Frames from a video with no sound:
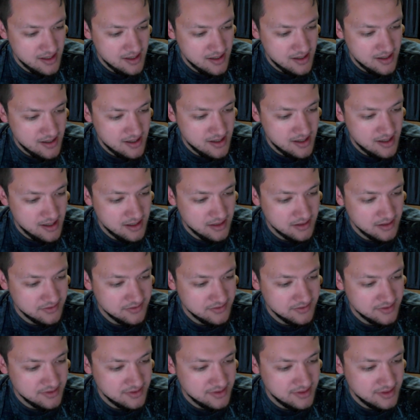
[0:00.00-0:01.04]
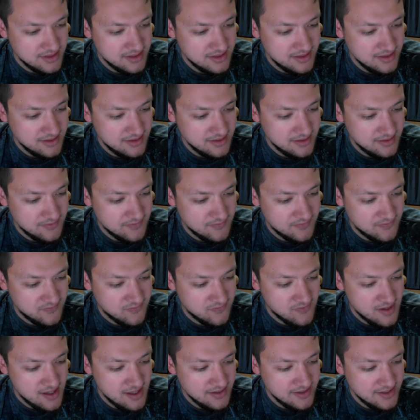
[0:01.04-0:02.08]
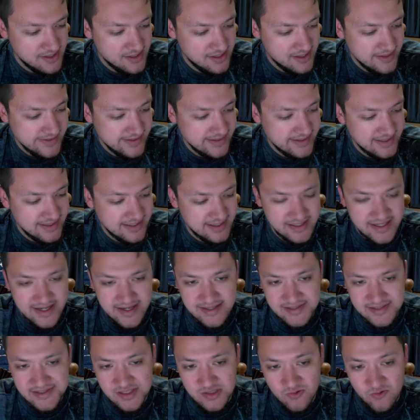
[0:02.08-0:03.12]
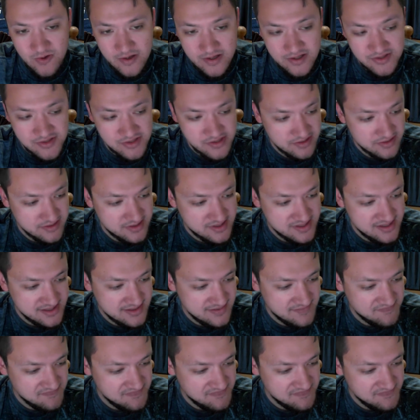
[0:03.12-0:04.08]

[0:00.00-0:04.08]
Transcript: on Friday against the Wizards.